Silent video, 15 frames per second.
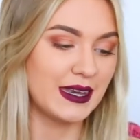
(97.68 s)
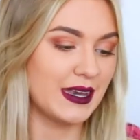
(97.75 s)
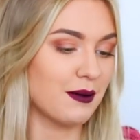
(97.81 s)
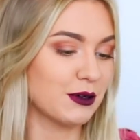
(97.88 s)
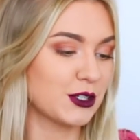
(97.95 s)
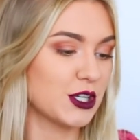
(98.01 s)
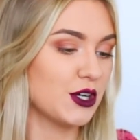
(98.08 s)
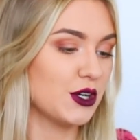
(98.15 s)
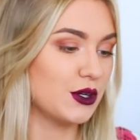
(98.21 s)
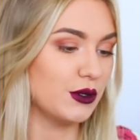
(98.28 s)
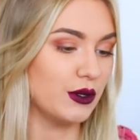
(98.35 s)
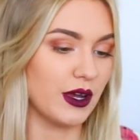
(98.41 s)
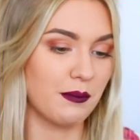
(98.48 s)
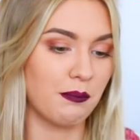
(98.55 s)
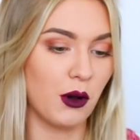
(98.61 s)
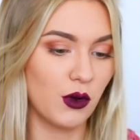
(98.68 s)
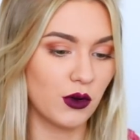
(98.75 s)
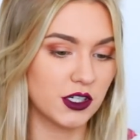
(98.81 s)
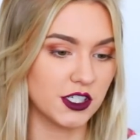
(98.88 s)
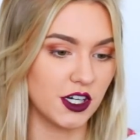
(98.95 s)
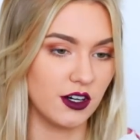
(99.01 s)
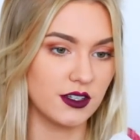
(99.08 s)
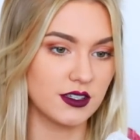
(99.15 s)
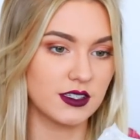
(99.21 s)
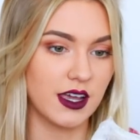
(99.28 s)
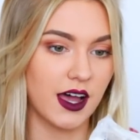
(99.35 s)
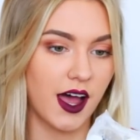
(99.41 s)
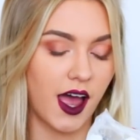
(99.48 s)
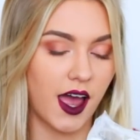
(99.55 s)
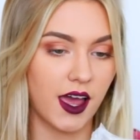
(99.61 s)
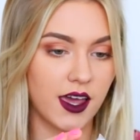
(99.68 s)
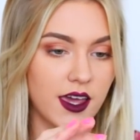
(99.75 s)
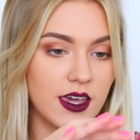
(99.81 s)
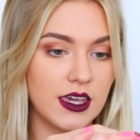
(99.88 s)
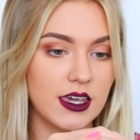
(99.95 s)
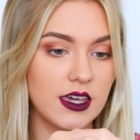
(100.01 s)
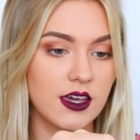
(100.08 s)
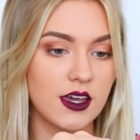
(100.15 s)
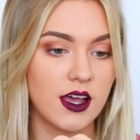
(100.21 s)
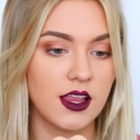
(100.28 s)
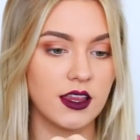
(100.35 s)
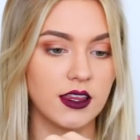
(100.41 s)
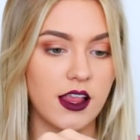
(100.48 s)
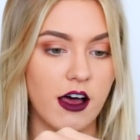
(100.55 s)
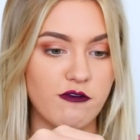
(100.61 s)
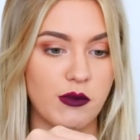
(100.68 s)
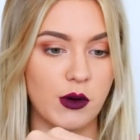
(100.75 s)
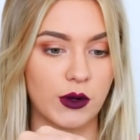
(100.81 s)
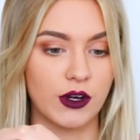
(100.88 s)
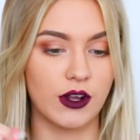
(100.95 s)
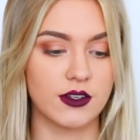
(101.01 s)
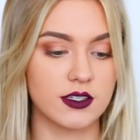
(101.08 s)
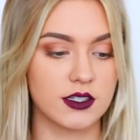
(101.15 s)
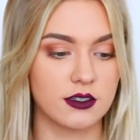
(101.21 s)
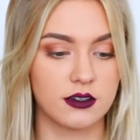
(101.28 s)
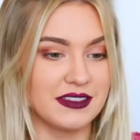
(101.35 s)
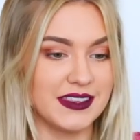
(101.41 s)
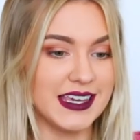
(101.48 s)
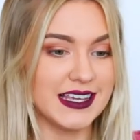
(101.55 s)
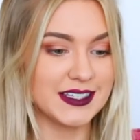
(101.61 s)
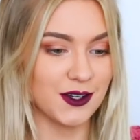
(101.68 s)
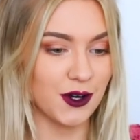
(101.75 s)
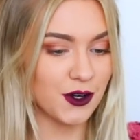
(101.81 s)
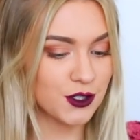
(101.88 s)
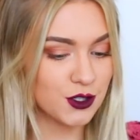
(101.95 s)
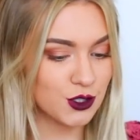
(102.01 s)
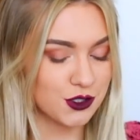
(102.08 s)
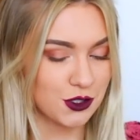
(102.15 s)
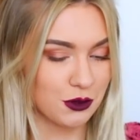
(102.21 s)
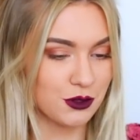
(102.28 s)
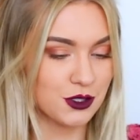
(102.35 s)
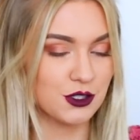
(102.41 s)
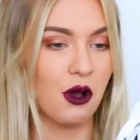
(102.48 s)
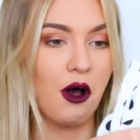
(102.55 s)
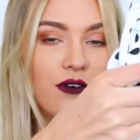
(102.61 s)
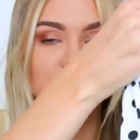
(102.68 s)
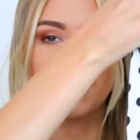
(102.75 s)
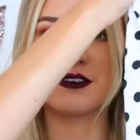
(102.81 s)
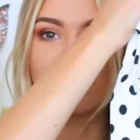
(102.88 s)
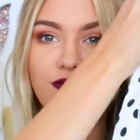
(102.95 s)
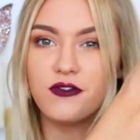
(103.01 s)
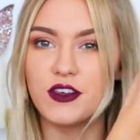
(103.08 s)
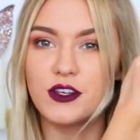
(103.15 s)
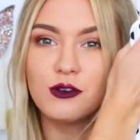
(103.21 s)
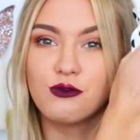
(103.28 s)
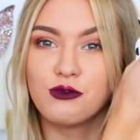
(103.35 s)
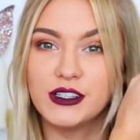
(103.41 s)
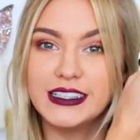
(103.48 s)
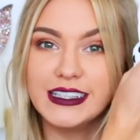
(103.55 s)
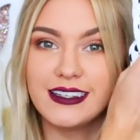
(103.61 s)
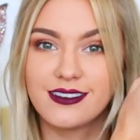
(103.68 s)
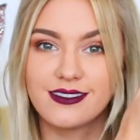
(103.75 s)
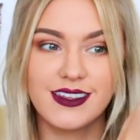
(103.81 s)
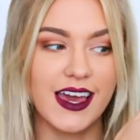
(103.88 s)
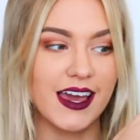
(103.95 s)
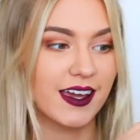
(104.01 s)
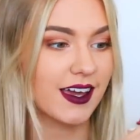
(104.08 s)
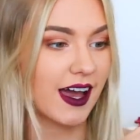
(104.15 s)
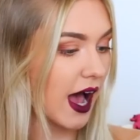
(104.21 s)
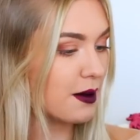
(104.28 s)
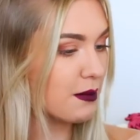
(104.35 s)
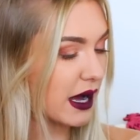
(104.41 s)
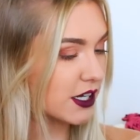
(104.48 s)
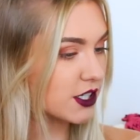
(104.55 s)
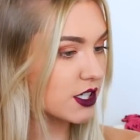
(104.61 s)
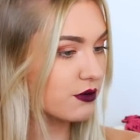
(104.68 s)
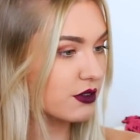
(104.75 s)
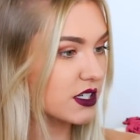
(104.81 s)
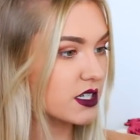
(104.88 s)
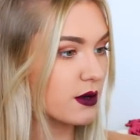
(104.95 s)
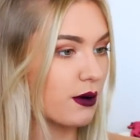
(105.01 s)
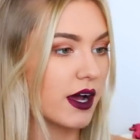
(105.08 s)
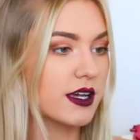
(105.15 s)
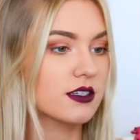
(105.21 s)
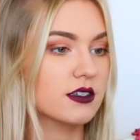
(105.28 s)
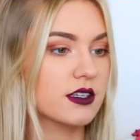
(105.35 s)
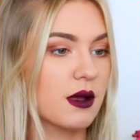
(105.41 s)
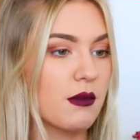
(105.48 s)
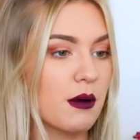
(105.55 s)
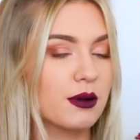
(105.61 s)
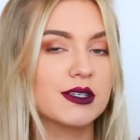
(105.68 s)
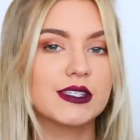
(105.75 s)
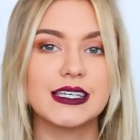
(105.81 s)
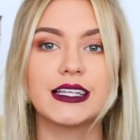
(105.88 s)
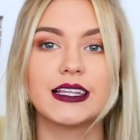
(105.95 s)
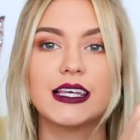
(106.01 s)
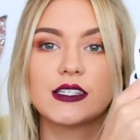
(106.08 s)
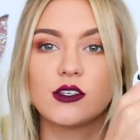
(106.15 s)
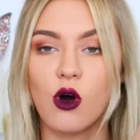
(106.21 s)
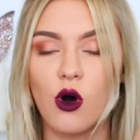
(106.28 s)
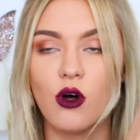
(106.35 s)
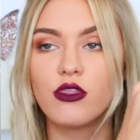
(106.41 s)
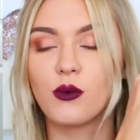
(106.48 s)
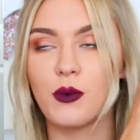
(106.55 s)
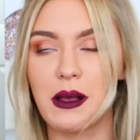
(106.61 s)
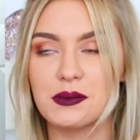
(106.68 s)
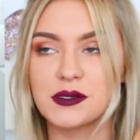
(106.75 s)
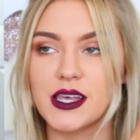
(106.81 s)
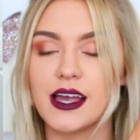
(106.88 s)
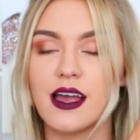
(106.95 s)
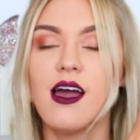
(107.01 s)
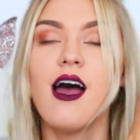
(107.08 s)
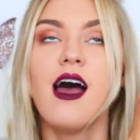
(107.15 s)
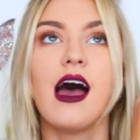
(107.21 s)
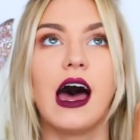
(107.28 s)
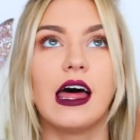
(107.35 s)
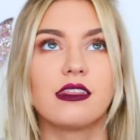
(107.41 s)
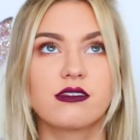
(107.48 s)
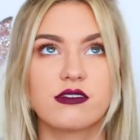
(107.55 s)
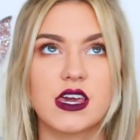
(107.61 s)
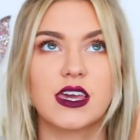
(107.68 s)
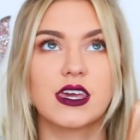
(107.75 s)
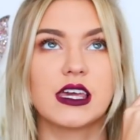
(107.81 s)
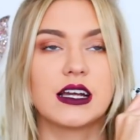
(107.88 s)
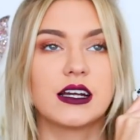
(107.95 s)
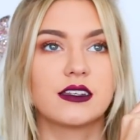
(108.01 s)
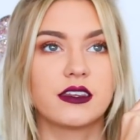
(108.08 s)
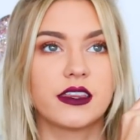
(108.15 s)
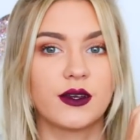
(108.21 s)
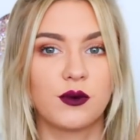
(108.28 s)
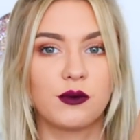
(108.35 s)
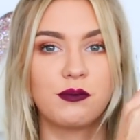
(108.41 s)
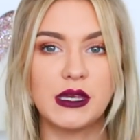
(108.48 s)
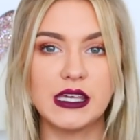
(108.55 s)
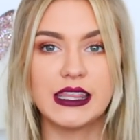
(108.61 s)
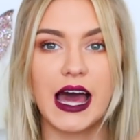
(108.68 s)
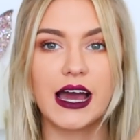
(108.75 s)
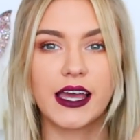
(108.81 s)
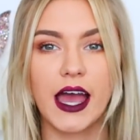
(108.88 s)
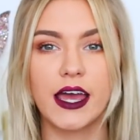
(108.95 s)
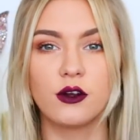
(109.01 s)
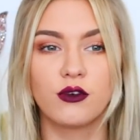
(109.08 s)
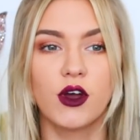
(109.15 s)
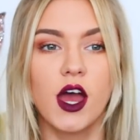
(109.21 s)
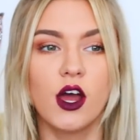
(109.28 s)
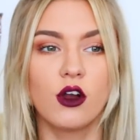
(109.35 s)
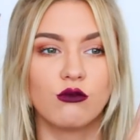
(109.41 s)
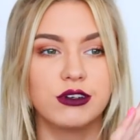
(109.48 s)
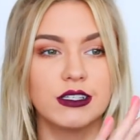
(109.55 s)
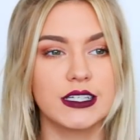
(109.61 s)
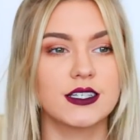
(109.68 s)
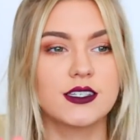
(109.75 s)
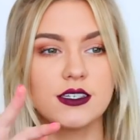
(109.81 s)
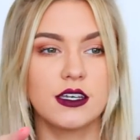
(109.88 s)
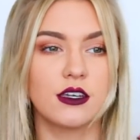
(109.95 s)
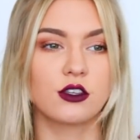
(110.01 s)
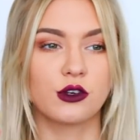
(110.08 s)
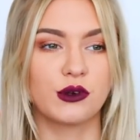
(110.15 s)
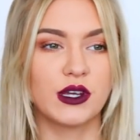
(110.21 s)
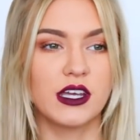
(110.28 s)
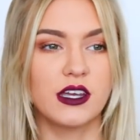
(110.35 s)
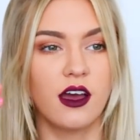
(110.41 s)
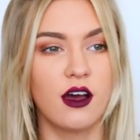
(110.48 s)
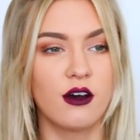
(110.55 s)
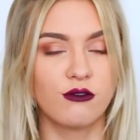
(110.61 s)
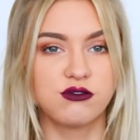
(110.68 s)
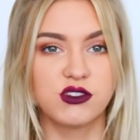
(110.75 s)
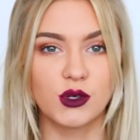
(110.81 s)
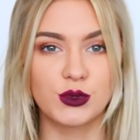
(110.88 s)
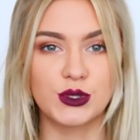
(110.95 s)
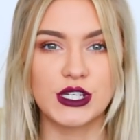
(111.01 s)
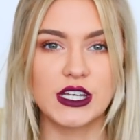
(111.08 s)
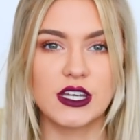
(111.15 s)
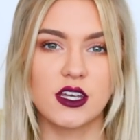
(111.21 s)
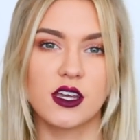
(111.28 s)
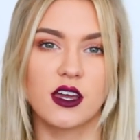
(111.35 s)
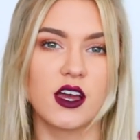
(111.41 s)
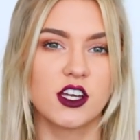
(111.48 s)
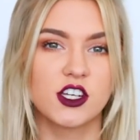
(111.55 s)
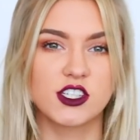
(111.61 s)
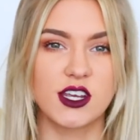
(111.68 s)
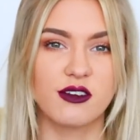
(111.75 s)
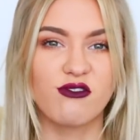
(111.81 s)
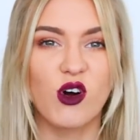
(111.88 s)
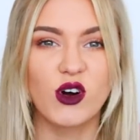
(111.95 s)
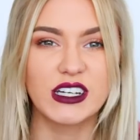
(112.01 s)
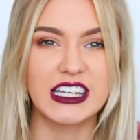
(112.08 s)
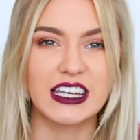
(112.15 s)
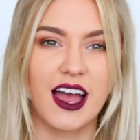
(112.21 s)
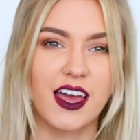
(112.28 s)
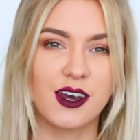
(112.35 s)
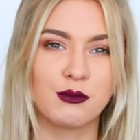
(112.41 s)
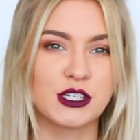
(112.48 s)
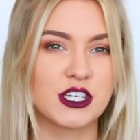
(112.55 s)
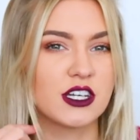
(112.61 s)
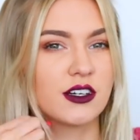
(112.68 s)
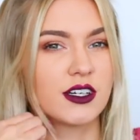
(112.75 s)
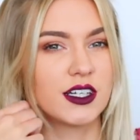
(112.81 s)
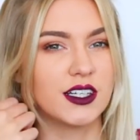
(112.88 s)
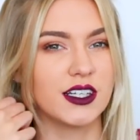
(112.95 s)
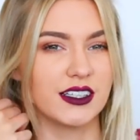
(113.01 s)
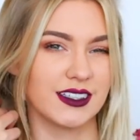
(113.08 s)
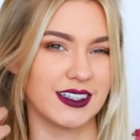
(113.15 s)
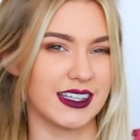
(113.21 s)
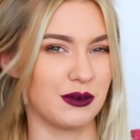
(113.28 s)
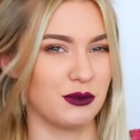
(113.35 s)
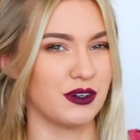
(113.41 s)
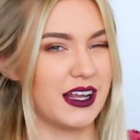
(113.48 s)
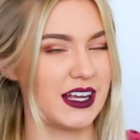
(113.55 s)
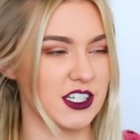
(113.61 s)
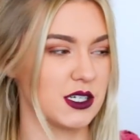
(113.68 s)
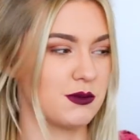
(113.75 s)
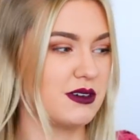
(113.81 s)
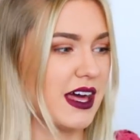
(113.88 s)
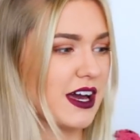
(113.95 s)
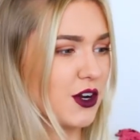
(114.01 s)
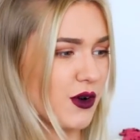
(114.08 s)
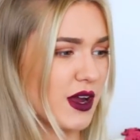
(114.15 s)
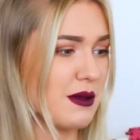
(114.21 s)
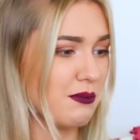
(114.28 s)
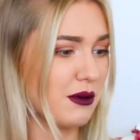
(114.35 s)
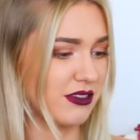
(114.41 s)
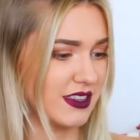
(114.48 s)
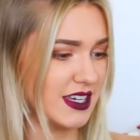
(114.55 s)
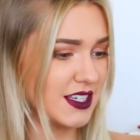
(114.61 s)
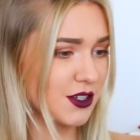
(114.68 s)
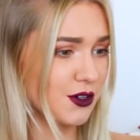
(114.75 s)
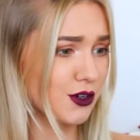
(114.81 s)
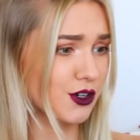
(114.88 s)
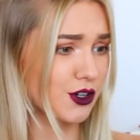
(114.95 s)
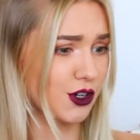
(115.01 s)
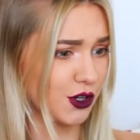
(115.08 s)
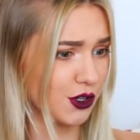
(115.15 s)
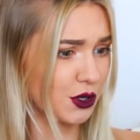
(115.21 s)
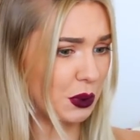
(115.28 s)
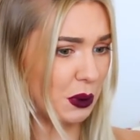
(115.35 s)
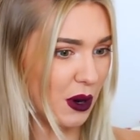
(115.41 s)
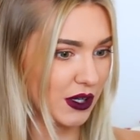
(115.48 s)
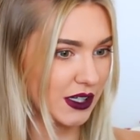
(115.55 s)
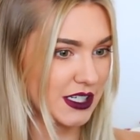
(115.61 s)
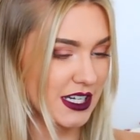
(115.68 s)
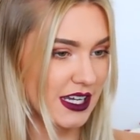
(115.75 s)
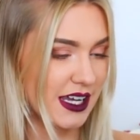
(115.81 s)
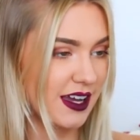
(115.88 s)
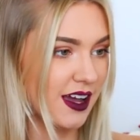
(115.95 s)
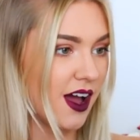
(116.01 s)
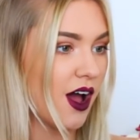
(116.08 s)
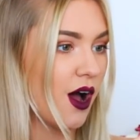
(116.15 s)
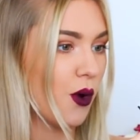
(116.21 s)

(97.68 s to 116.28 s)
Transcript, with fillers: Number two, polka dots. I love these. These are so soft and feel really thick. I'm actually really surprised because I remember seeing these on the website and thinking that they would be that kind of really see-through, floaty, chiffony kind of material and that they wouldn't actually be that great, but these are good quality.